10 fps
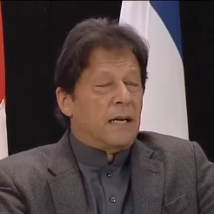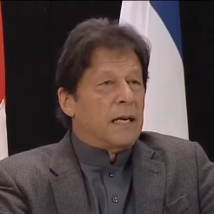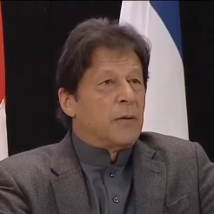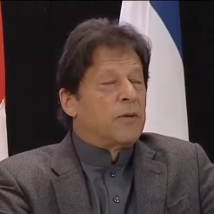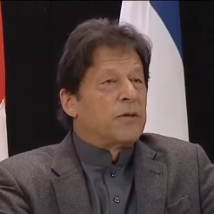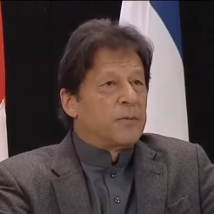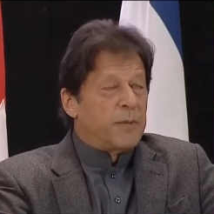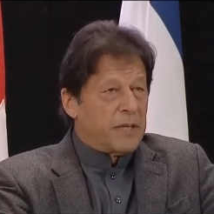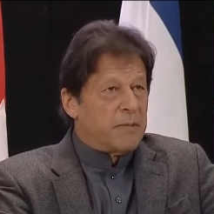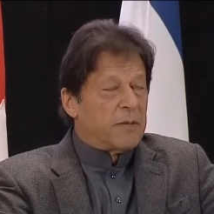I want to
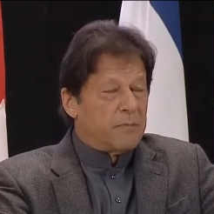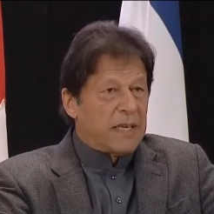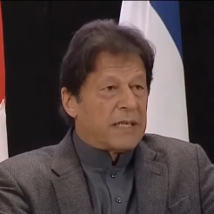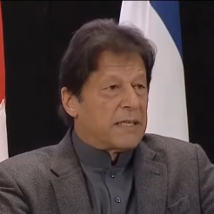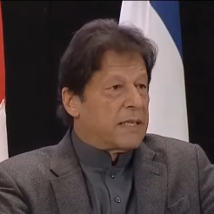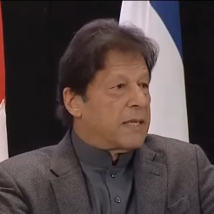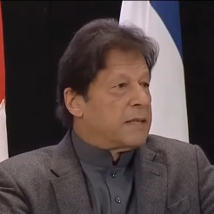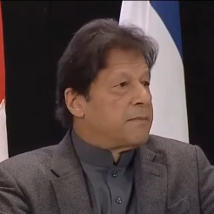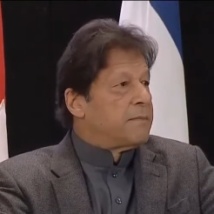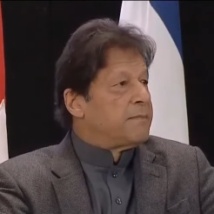speak about
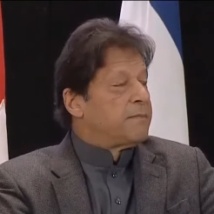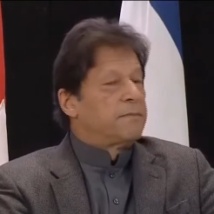Pakistan.